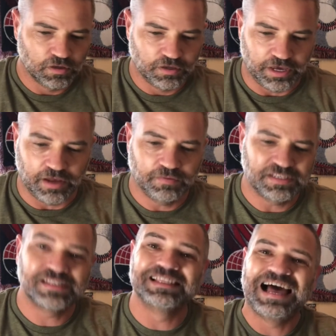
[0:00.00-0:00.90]
Yeah, this
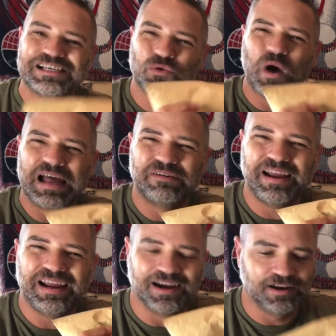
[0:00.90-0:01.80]
is the last one right
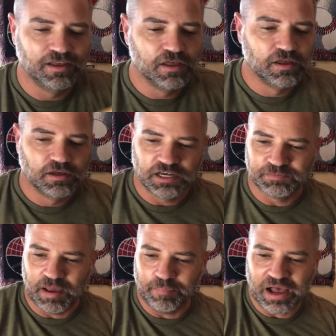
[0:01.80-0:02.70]
here because
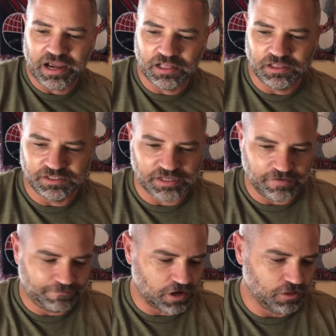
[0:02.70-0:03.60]
my pile is gonna
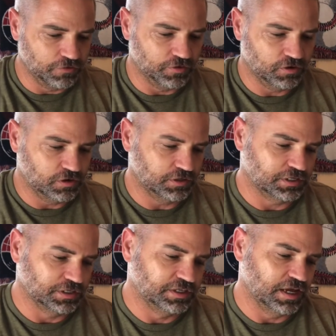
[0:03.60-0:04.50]
fall over. It's
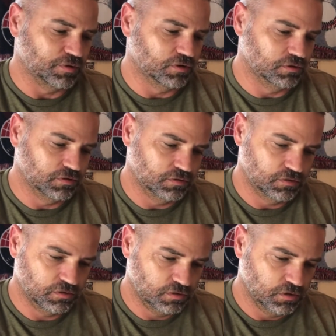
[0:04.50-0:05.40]
on the table.
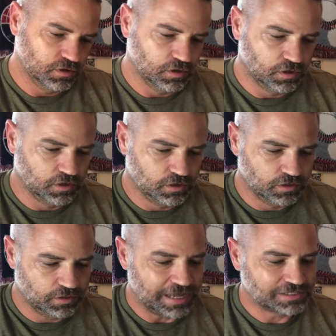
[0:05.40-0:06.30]

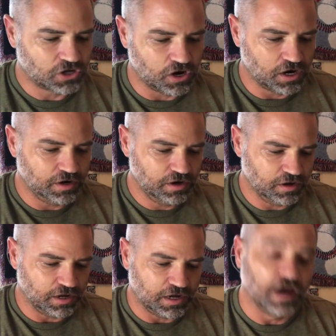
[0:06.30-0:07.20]
Last card
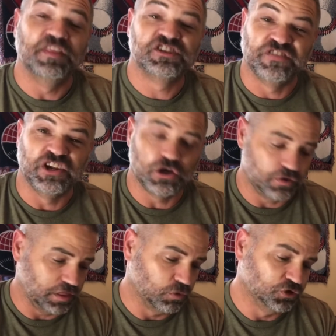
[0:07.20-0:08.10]
uh, on this video,
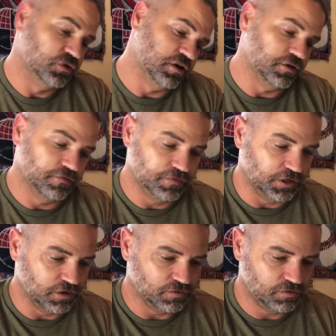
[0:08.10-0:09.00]
and then we'll do another
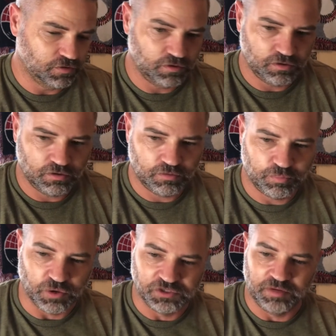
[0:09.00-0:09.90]
video.
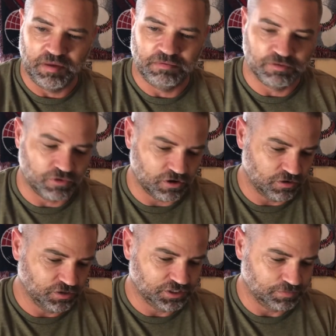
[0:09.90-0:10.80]
Post it maybe tomorrow
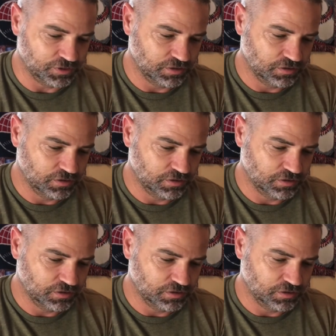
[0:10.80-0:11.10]
or something.